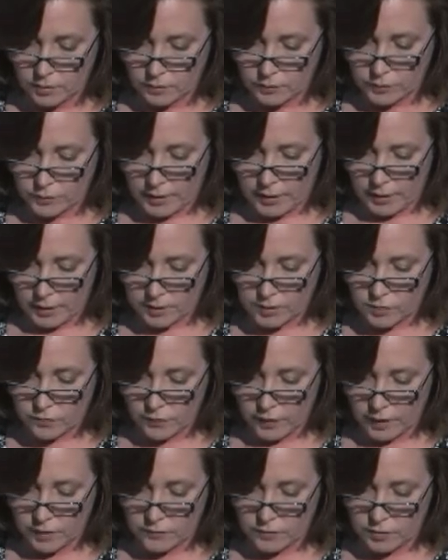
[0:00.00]
For the next
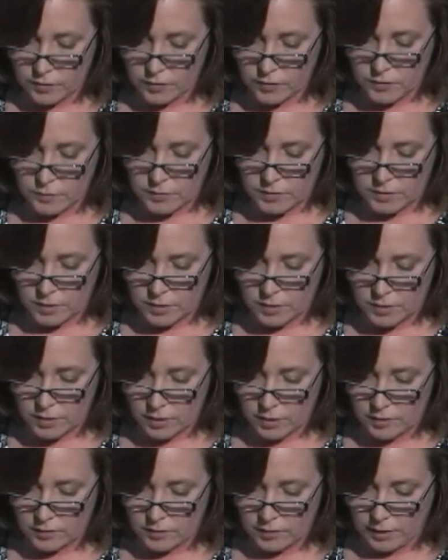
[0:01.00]
five years, Missus
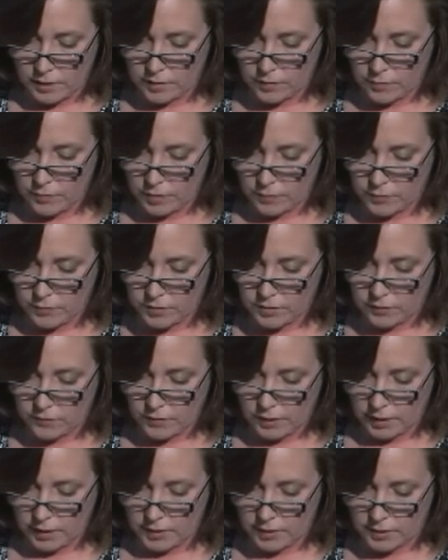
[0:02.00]
Sloane and the members of
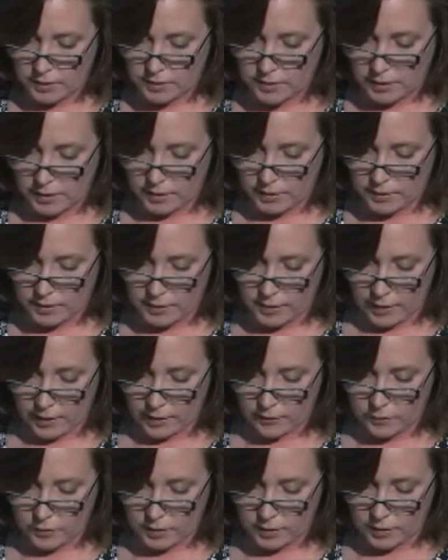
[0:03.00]
the N S A did
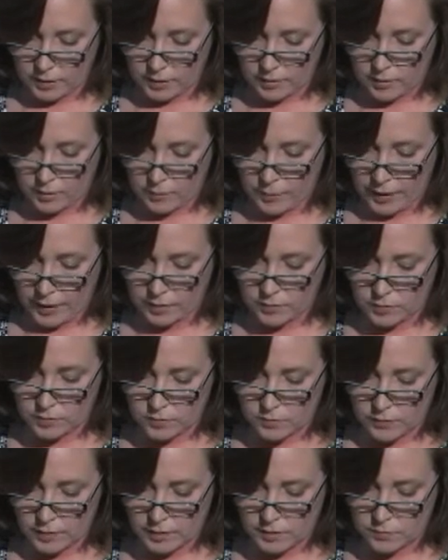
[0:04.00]
everything in their power
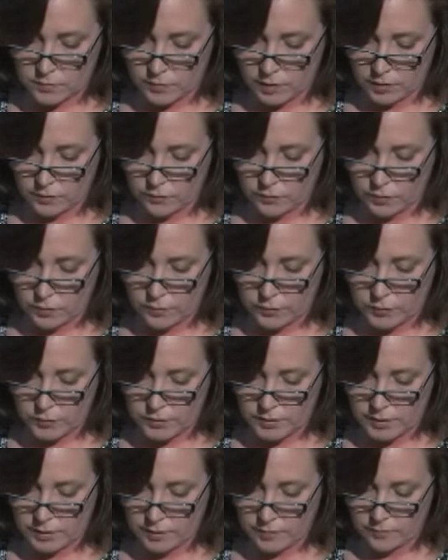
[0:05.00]
to raise money for the
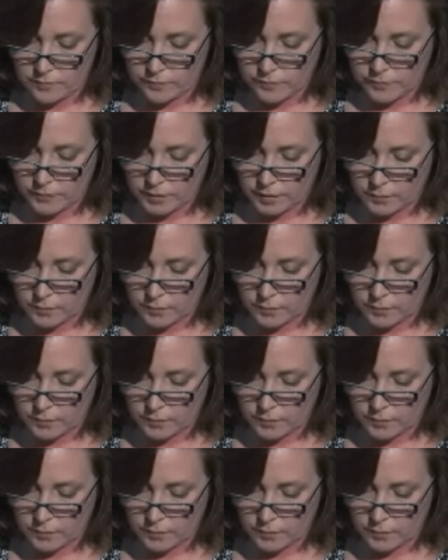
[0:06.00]
museum.